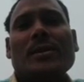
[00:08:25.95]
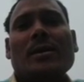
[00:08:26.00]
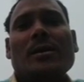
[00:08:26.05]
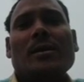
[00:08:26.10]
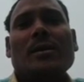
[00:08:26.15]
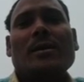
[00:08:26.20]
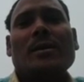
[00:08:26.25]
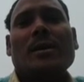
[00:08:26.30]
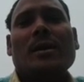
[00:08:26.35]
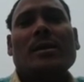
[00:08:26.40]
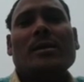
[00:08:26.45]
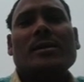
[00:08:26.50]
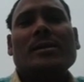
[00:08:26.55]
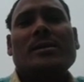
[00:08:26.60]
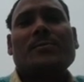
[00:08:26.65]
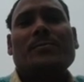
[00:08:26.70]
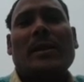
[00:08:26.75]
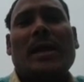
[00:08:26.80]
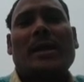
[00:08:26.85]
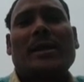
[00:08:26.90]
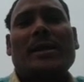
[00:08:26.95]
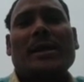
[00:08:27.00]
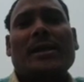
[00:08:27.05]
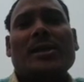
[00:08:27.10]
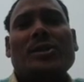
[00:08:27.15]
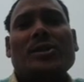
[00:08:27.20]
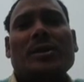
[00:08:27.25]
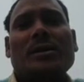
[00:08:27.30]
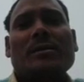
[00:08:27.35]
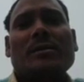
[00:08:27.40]
In this
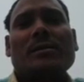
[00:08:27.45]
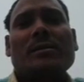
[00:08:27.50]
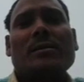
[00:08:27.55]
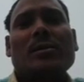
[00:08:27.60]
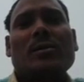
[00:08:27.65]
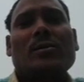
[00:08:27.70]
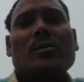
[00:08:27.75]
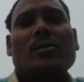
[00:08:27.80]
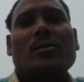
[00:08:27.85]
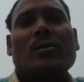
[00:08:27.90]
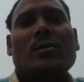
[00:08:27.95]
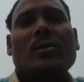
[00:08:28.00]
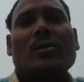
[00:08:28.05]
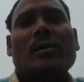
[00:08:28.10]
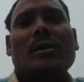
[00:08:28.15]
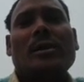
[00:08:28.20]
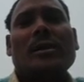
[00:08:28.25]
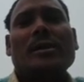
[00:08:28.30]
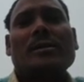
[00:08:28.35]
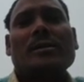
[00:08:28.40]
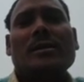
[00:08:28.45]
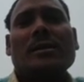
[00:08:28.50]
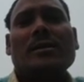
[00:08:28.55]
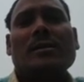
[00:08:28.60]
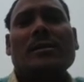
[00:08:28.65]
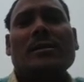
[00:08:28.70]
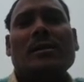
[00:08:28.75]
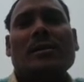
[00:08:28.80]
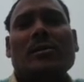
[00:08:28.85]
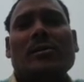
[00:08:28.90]
plantation, only a
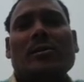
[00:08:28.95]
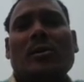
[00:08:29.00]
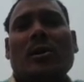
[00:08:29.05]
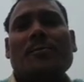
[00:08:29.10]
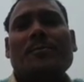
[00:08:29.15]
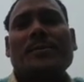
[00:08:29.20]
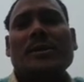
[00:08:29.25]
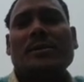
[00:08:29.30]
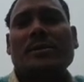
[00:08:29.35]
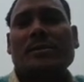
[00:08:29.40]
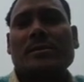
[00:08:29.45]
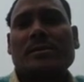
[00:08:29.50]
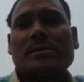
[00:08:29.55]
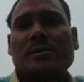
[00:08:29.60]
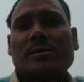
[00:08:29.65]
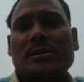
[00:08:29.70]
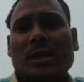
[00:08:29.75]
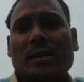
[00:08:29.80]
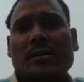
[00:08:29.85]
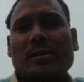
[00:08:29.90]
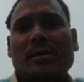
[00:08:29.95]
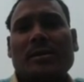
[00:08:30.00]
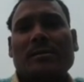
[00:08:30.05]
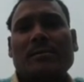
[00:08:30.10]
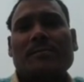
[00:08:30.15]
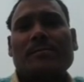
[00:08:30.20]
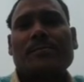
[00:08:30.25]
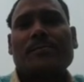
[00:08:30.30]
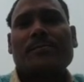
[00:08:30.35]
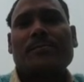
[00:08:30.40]
single crop is taken.
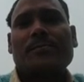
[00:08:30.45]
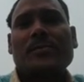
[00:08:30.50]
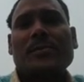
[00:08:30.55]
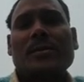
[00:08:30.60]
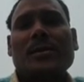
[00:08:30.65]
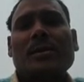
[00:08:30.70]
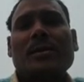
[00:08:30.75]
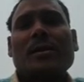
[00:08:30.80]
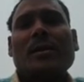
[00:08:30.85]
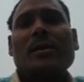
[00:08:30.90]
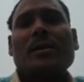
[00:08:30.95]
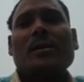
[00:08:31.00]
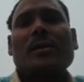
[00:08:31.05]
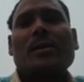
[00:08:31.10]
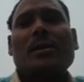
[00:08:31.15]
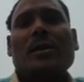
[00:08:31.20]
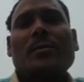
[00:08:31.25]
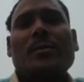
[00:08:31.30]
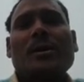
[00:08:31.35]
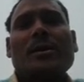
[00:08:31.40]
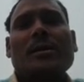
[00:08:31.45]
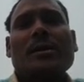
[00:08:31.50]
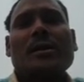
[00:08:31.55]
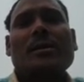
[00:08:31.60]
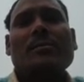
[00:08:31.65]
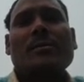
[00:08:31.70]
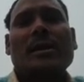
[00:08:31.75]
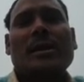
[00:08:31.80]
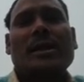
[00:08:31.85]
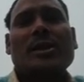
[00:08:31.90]
Rubber in
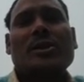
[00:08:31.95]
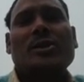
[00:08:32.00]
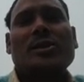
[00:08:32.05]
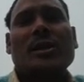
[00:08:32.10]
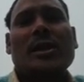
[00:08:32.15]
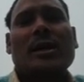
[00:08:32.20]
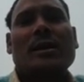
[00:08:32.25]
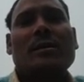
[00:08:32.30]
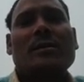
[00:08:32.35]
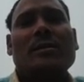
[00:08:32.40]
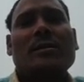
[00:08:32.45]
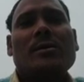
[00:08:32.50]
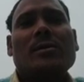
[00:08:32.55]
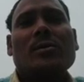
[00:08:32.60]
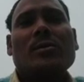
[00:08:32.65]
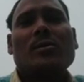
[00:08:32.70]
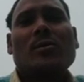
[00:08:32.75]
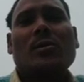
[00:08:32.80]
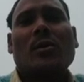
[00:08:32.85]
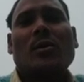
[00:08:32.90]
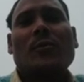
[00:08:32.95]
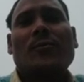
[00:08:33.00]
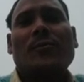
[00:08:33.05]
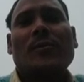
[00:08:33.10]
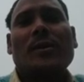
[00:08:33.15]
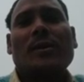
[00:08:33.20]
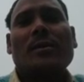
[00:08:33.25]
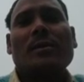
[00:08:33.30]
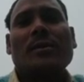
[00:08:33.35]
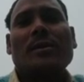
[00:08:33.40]
Malaysia,
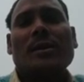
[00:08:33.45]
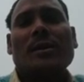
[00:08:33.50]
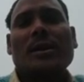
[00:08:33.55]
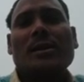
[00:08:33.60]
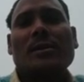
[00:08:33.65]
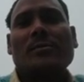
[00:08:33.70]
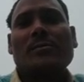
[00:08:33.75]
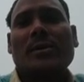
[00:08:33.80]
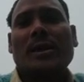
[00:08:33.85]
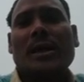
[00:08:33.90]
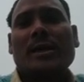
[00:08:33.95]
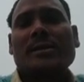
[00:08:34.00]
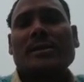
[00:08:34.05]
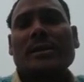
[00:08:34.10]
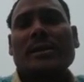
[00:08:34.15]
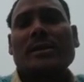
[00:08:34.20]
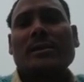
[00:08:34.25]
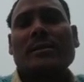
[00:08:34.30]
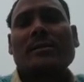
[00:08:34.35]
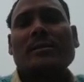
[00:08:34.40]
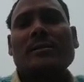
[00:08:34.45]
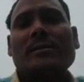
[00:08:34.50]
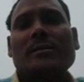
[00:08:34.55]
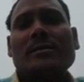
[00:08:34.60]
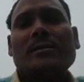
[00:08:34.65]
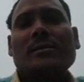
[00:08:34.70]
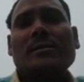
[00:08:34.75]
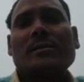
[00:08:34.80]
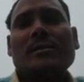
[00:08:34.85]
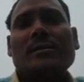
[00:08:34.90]
coffee in Brazil,
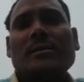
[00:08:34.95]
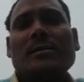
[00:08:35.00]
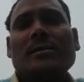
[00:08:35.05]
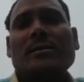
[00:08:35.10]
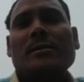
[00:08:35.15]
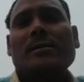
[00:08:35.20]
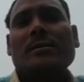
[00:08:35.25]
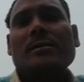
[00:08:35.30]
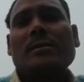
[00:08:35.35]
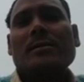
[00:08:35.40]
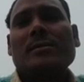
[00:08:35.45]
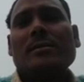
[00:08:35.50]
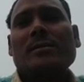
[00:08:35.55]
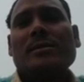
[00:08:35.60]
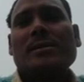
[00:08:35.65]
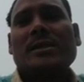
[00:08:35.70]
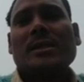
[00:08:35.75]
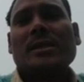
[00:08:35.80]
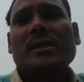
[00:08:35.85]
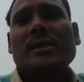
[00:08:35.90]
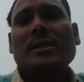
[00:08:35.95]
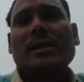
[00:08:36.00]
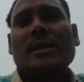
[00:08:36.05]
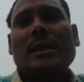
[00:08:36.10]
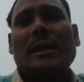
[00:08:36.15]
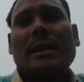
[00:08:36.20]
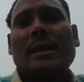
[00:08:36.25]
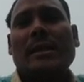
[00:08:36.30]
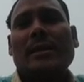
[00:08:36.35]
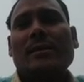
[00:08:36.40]
tea
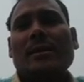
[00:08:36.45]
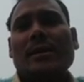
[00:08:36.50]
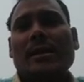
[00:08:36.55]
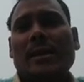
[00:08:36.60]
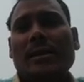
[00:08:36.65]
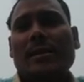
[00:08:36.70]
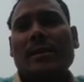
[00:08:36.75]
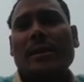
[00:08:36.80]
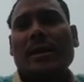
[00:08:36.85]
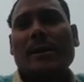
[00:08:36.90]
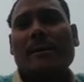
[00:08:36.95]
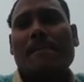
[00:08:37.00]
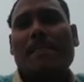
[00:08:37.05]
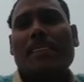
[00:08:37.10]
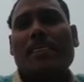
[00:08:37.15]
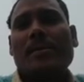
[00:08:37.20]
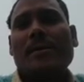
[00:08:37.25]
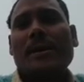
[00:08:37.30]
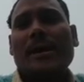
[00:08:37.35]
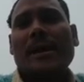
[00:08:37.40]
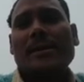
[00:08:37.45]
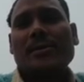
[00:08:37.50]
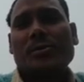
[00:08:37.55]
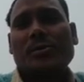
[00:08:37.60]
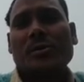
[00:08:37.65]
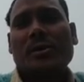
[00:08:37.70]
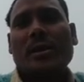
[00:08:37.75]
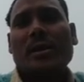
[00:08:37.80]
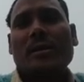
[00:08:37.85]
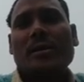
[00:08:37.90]
in India and Sri
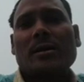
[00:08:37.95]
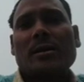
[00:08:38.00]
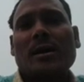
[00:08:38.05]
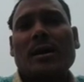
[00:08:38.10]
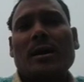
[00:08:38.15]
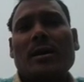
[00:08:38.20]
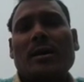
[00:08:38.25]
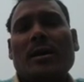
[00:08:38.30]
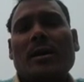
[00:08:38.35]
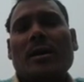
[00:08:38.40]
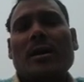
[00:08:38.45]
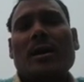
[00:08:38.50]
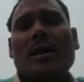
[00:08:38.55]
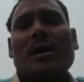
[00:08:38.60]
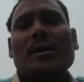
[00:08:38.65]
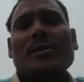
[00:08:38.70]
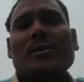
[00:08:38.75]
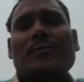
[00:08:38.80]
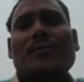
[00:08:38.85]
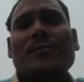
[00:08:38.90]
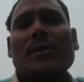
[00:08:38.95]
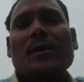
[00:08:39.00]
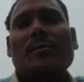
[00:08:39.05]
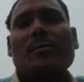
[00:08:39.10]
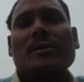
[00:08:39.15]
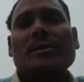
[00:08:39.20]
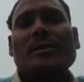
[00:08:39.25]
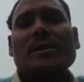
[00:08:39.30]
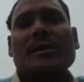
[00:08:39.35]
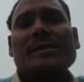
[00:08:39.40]
Lanka are the famous
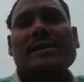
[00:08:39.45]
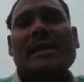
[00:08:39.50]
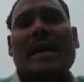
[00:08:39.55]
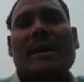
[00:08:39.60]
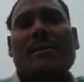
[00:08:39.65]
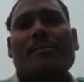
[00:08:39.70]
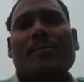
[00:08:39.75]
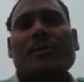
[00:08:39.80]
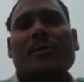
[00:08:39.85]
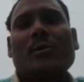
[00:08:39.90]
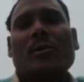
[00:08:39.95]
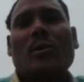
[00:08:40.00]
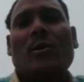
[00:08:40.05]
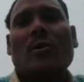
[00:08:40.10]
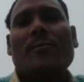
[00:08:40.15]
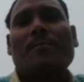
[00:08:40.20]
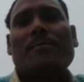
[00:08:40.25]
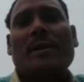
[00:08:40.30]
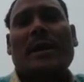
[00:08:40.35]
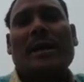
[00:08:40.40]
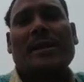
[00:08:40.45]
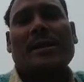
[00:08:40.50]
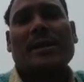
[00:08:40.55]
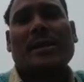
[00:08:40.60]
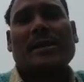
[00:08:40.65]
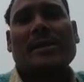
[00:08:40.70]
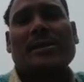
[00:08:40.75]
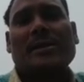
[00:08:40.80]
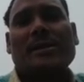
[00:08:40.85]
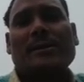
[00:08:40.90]
example of plantation.